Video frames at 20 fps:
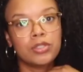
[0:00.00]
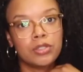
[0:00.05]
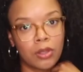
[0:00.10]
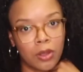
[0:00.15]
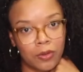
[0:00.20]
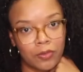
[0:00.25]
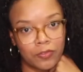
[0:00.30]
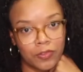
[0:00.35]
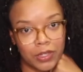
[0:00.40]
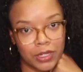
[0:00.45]

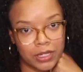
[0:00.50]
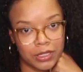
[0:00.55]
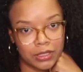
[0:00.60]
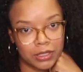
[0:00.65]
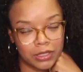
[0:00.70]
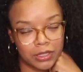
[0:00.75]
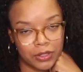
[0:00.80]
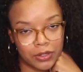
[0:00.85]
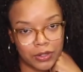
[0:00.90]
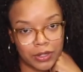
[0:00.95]
Don't feed
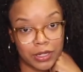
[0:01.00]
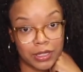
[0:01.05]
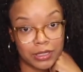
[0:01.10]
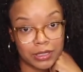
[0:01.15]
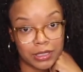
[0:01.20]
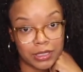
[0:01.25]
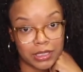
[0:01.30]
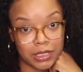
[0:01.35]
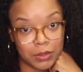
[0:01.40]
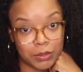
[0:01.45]
into the
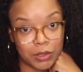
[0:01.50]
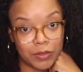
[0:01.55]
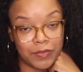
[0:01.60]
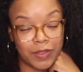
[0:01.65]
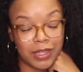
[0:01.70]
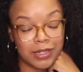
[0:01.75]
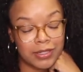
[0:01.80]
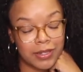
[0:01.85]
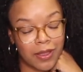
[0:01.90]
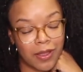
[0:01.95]
criticism of
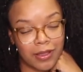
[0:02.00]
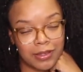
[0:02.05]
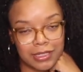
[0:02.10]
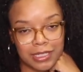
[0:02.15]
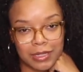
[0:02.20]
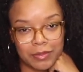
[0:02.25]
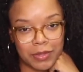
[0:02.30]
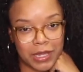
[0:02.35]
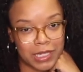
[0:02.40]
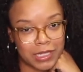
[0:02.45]
that
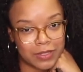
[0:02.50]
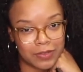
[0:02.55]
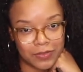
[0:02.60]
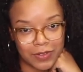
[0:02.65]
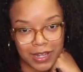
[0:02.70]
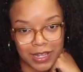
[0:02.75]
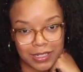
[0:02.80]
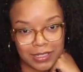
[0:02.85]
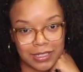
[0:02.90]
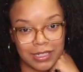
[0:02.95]
toxic best
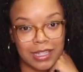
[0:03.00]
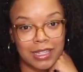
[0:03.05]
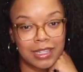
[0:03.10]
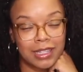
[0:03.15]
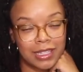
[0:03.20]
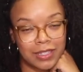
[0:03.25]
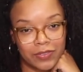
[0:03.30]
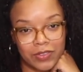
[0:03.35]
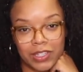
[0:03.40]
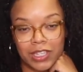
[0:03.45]
friend
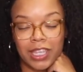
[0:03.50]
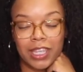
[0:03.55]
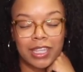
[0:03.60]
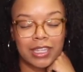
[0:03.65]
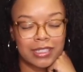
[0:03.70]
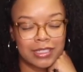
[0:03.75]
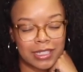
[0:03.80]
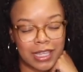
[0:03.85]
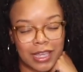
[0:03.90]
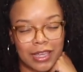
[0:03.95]
living
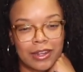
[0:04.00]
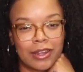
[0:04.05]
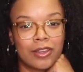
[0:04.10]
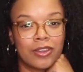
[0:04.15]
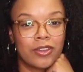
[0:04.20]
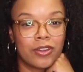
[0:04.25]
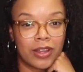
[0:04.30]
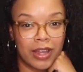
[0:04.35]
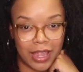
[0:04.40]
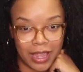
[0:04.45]

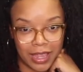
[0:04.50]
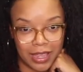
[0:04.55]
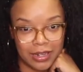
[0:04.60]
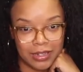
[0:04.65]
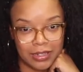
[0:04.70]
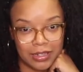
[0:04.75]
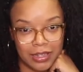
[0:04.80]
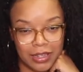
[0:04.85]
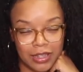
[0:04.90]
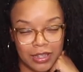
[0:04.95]
inside your head.